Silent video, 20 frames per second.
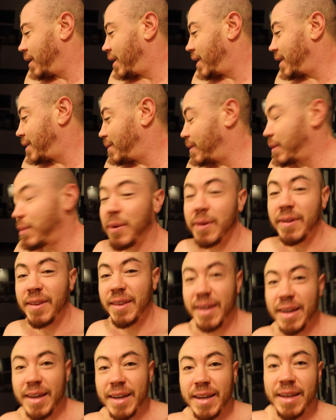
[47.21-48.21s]
It's my
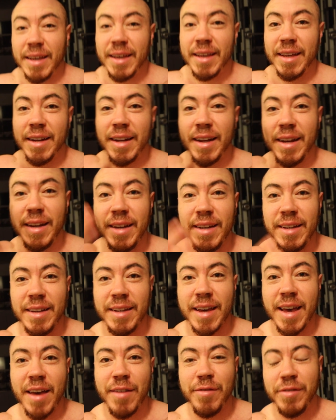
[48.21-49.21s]
birthday, and I need to
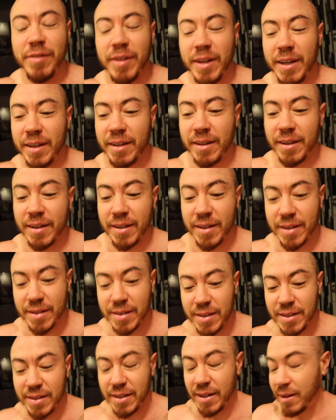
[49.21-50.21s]
caffeinate,
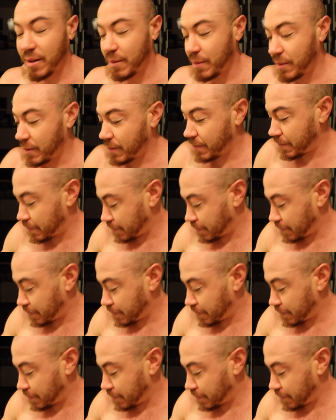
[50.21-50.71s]
because, damn,